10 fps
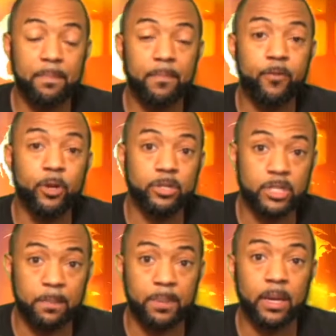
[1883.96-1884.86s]
for your
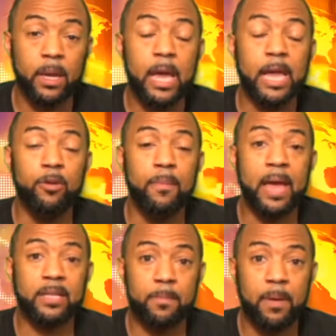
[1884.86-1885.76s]
shipping, and you may
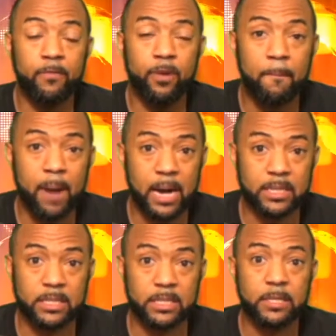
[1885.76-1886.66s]
have to pay for the
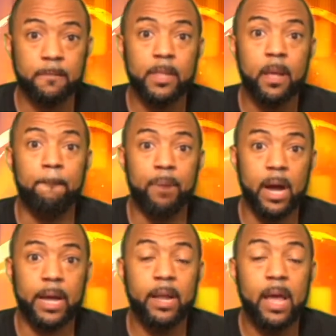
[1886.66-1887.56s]
boxes,
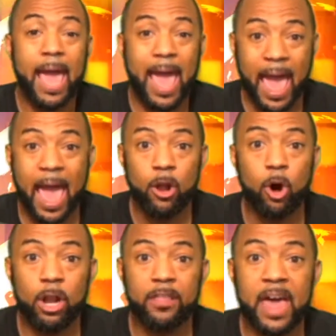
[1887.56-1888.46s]
but add
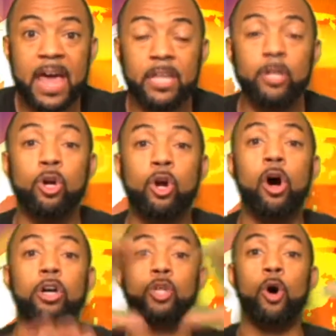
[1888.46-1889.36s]
all of that in your
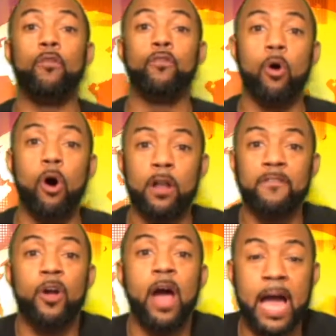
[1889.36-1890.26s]
cost overall of
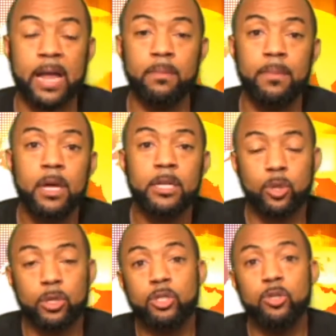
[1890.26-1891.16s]
your item so
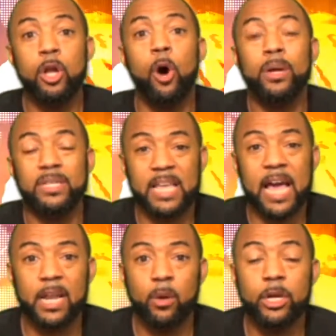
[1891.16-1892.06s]
that you know
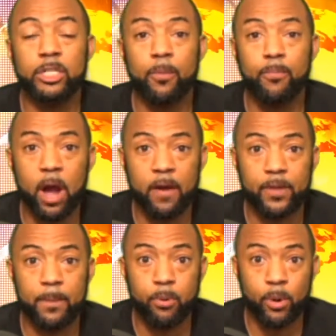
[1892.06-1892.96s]
exactly what your
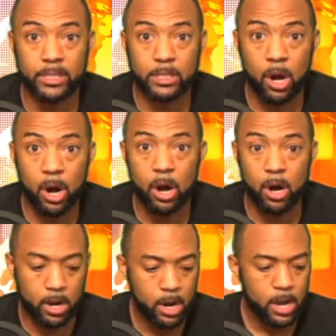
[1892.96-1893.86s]
profit points
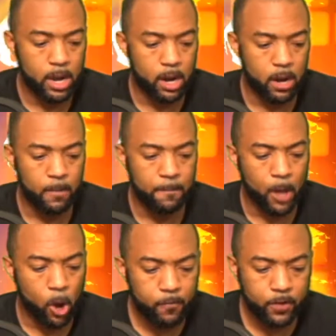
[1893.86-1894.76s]
are.
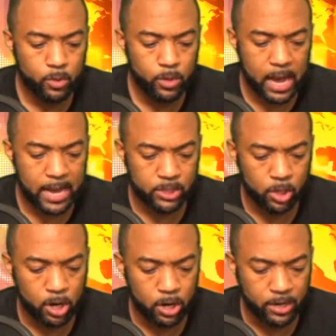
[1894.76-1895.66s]
Hopefully you guys
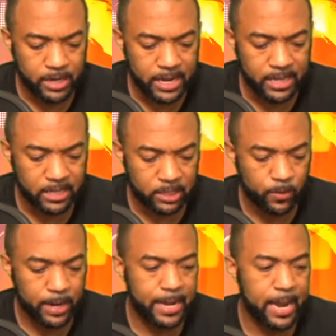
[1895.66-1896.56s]
are getting this
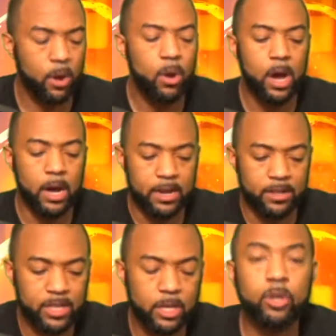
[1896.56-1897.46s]
right now.
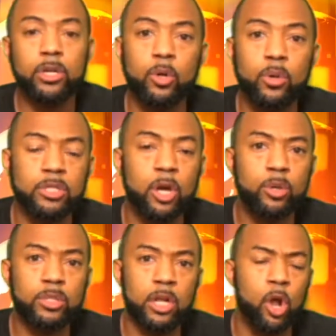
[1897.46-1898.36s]
Another thing you could do is go
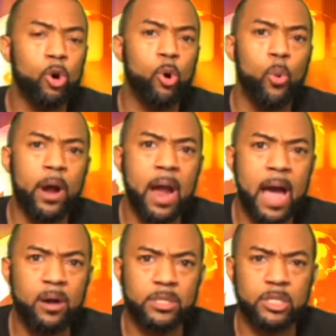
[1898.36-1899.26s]
to local
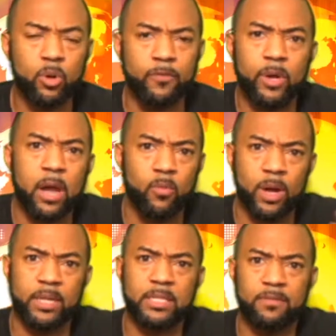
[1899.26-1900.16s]
warehouses, or if you got
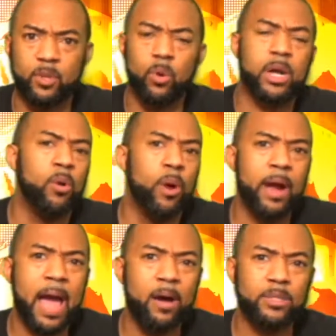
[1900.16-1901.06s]
relatives that work in
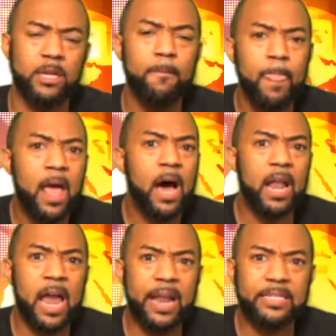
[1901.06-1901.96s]
warehousing, a
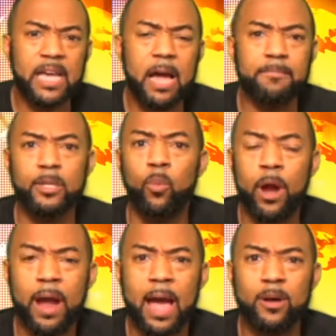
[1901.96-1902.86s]
lot of times in
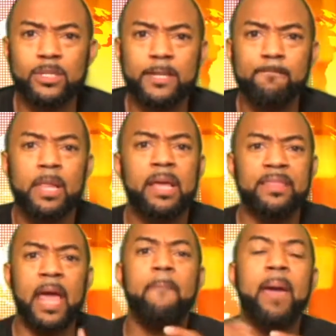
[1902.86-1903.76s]
warehousing,
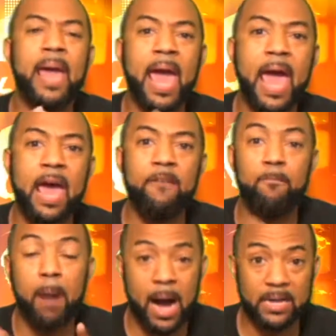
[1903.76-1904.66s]
they may
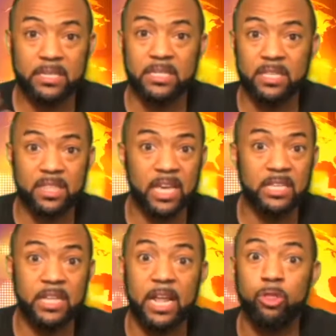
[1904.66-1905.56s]
have boxes and
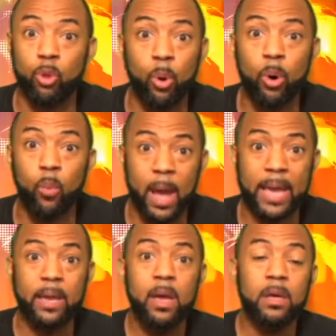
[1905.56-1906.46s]
things that they throw
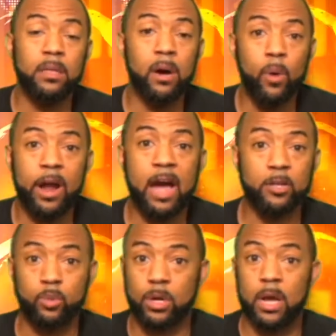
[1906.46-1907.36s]
away. The
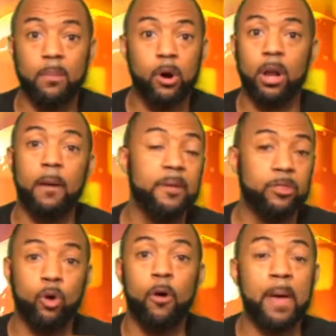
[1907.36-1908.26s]
warehouse will cut them all up and
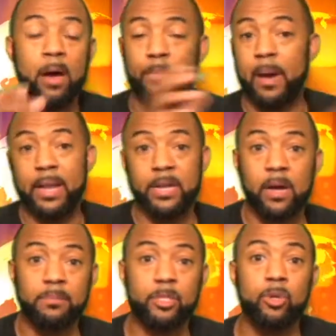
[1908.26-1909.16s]
throw them out by the
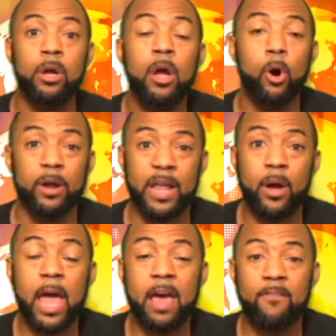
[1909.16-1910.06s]
dumpster, or they'll
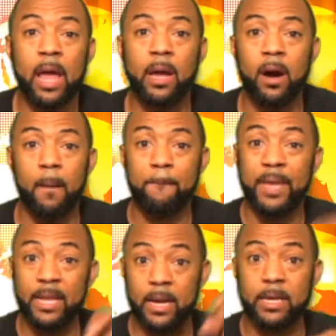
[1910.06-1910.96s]
have like
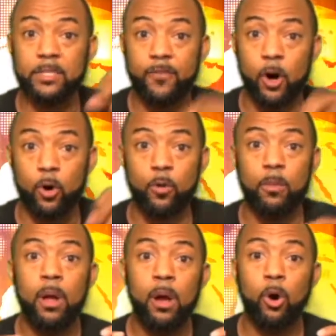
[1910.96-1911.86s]
peanuts
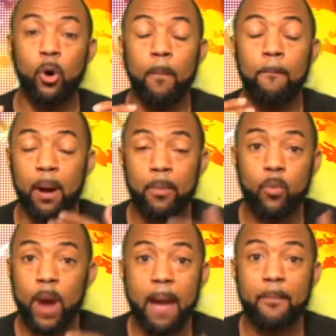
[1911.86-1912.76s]
foam or bubble
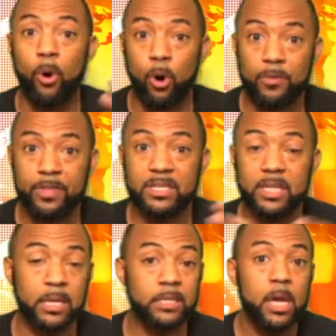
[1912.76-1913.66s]
wrap, all these
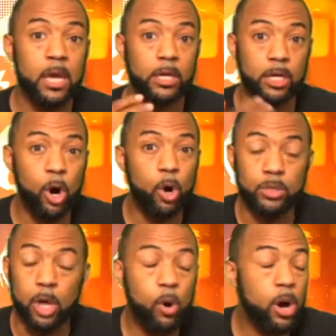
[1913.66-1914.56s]
things.
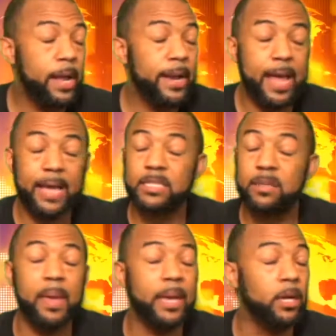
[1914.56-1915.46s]
Don't
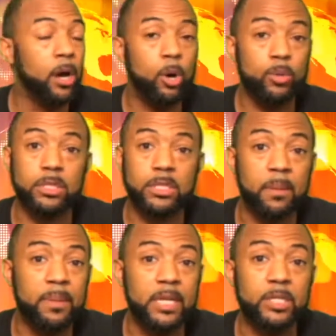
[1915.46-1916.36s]
underestimate. Go to
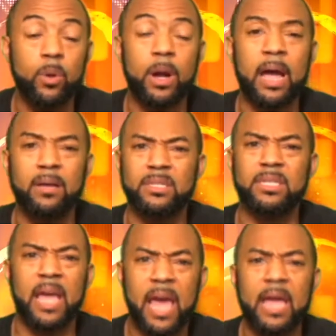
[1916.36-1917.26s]
some of these warehouses
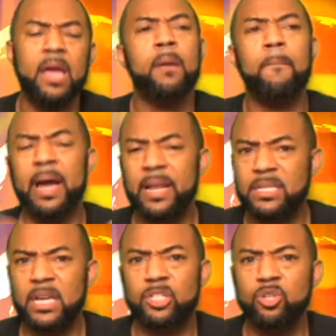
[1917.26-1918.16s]
and say, hey, by any
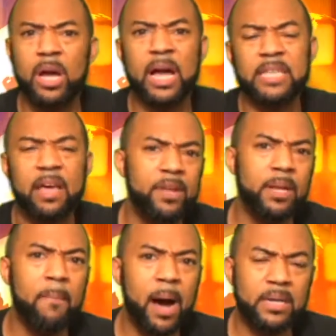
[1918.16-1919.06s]
chance you guys have any
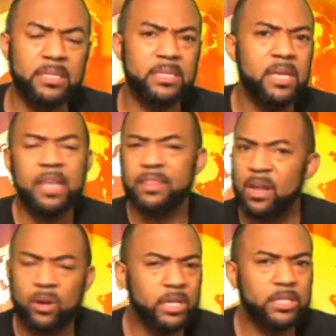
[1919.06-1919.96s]
boxes? They don't need to